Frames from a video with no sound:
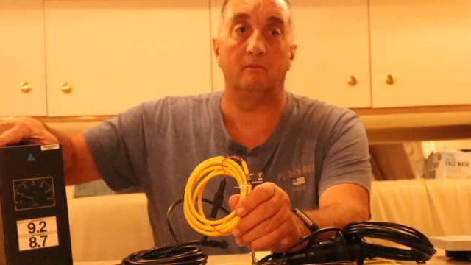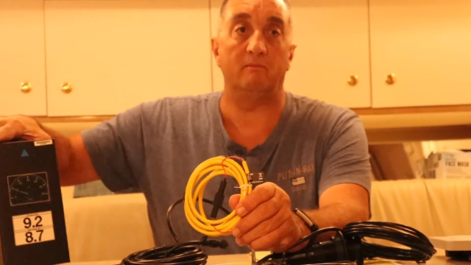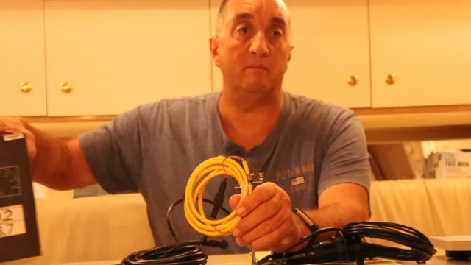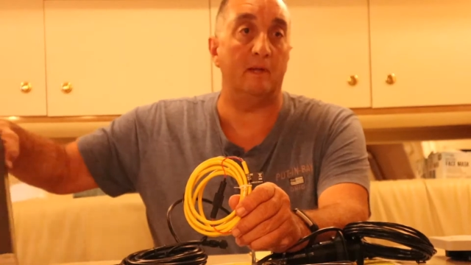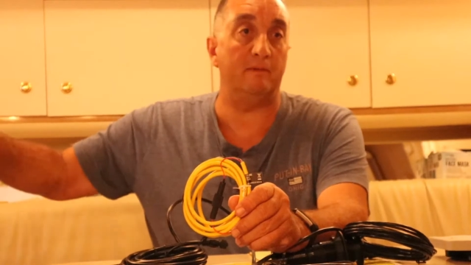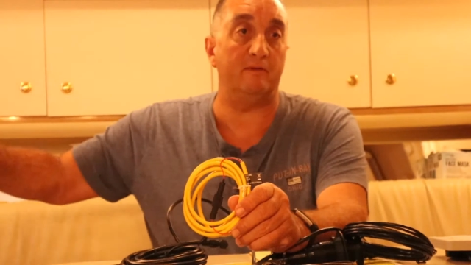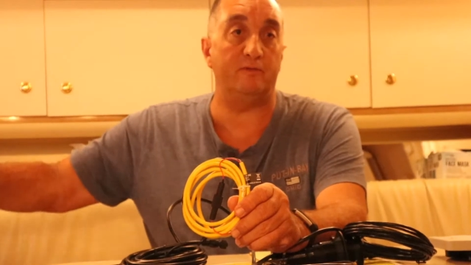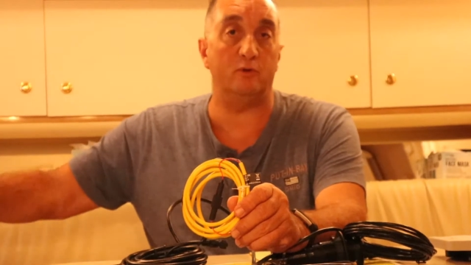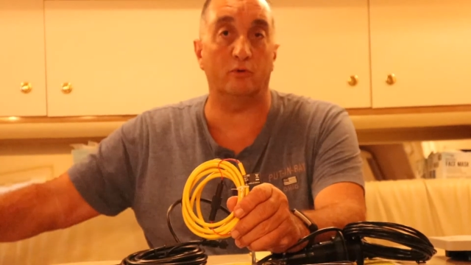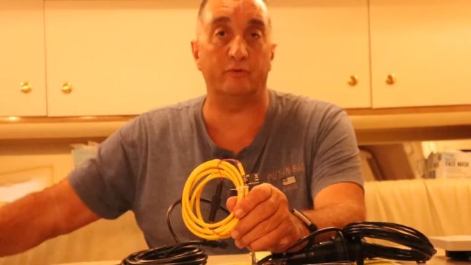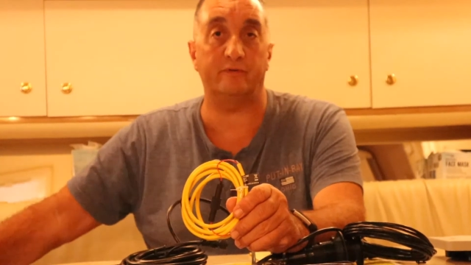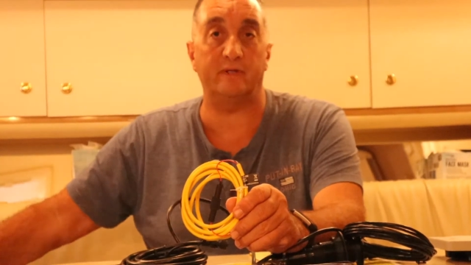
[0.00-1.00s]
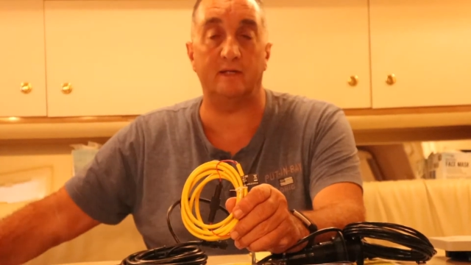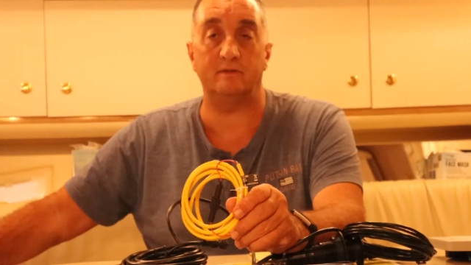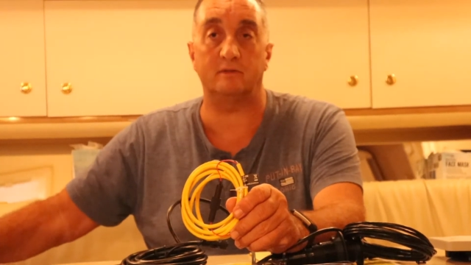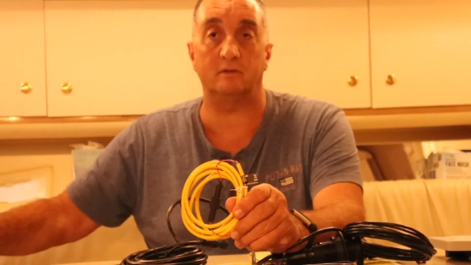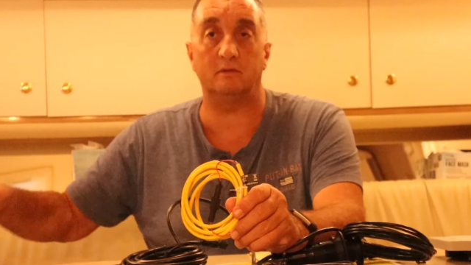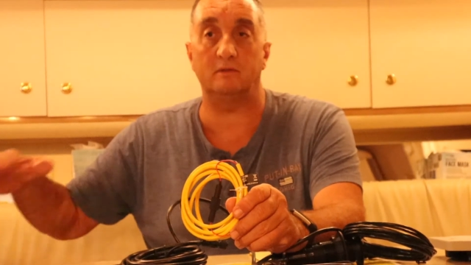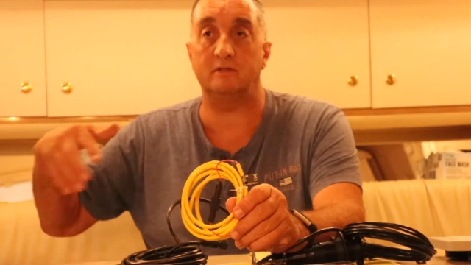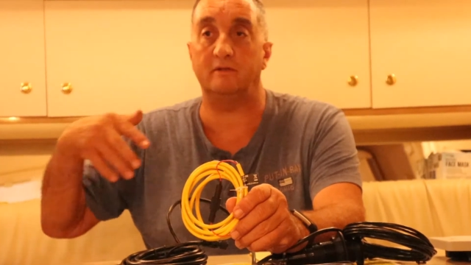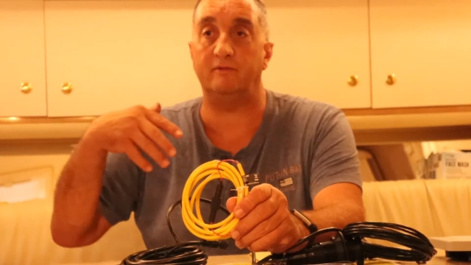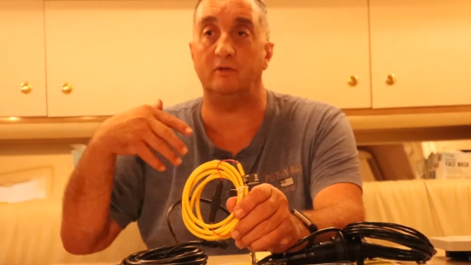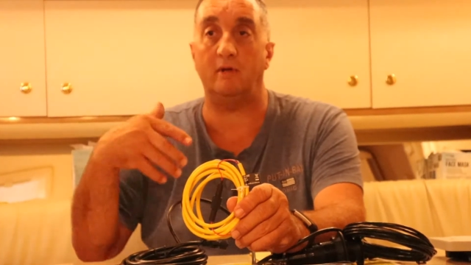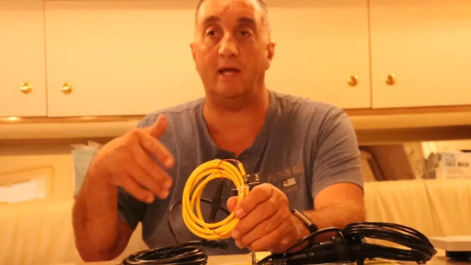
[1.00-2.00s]
maybe fuel sensors
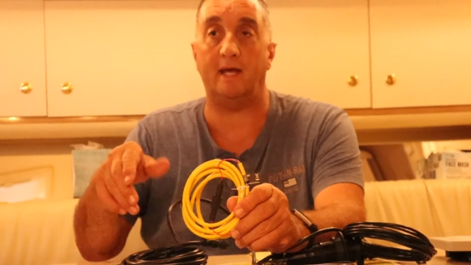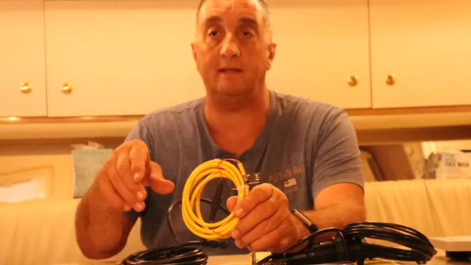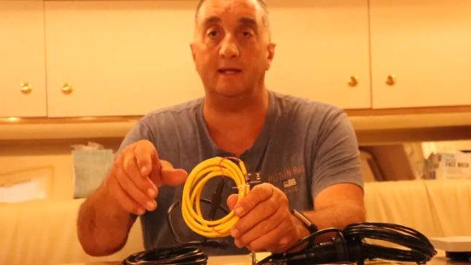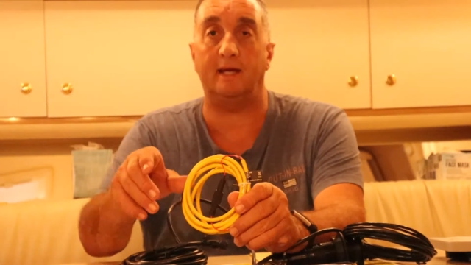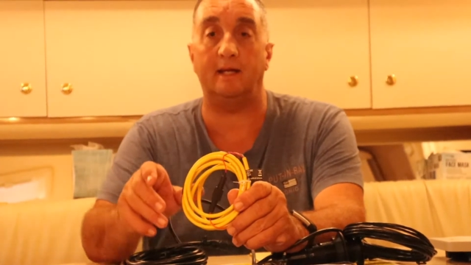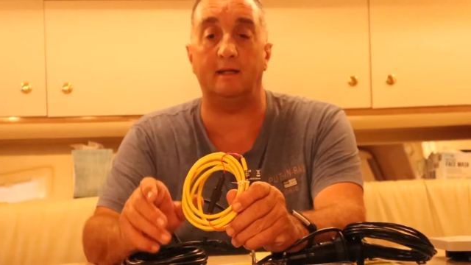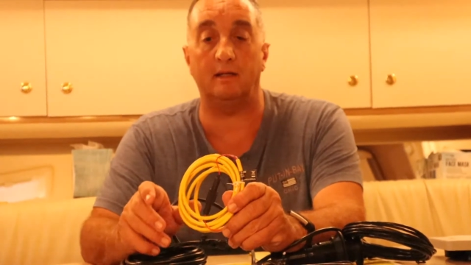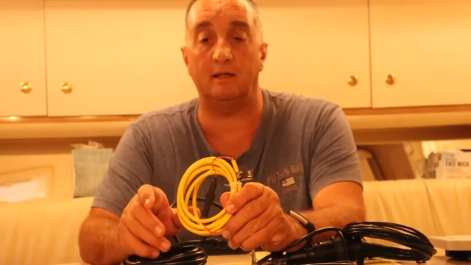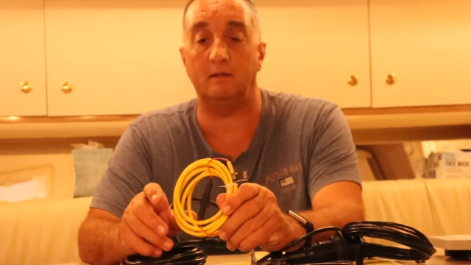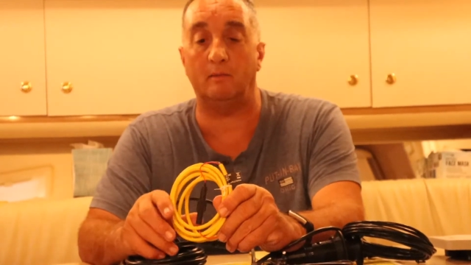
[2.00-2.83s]
if you add that in.